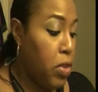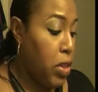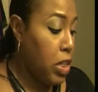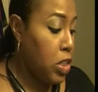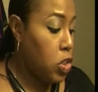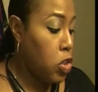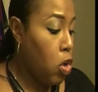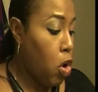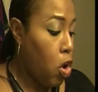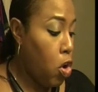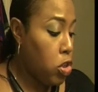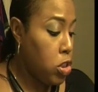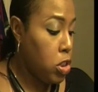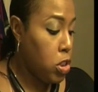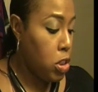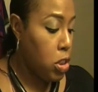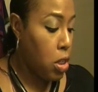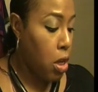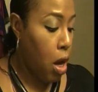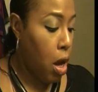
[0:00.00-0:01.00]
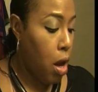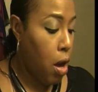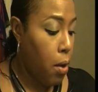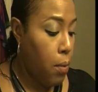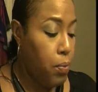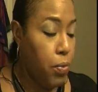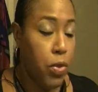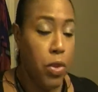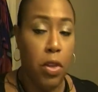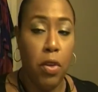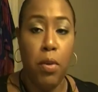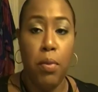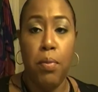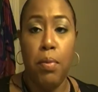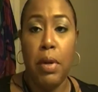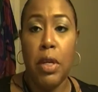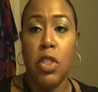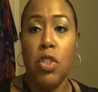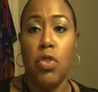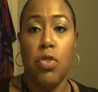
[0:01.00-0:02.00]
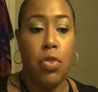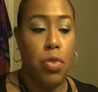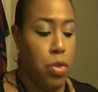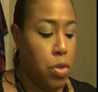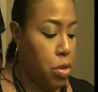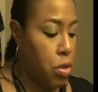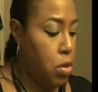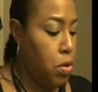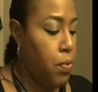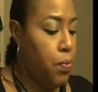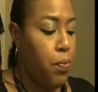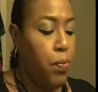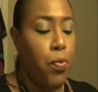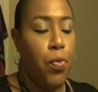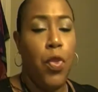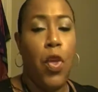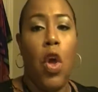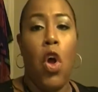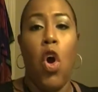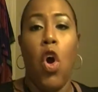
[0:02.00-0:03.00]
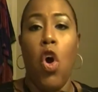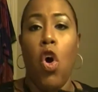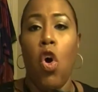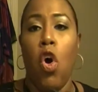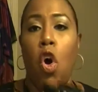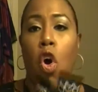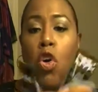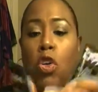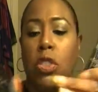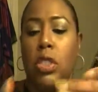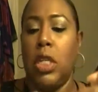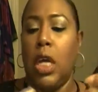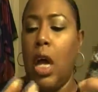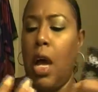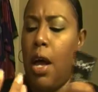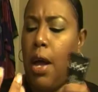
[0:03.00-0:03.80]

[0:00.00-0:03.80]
this cost, the mixers cost,